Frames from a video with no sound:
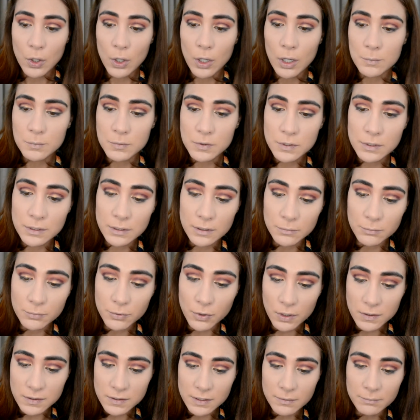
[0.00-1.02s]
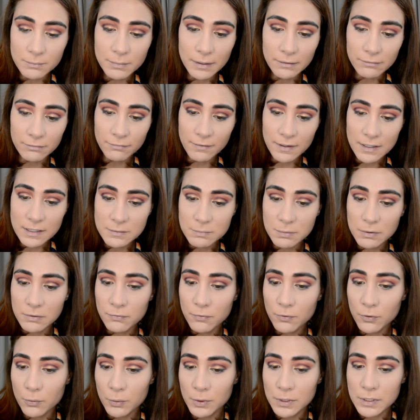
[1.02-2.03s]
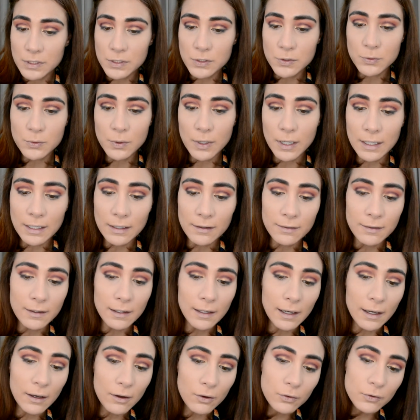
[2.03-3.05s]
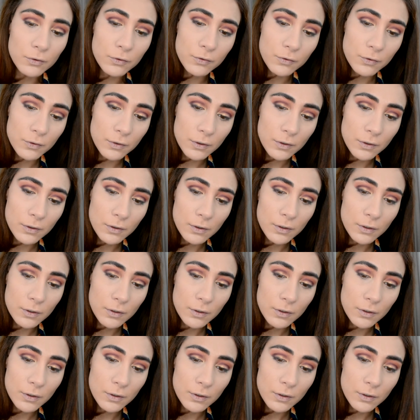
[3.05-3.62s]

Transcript: I'm just going to bronze up my face before we do anything else.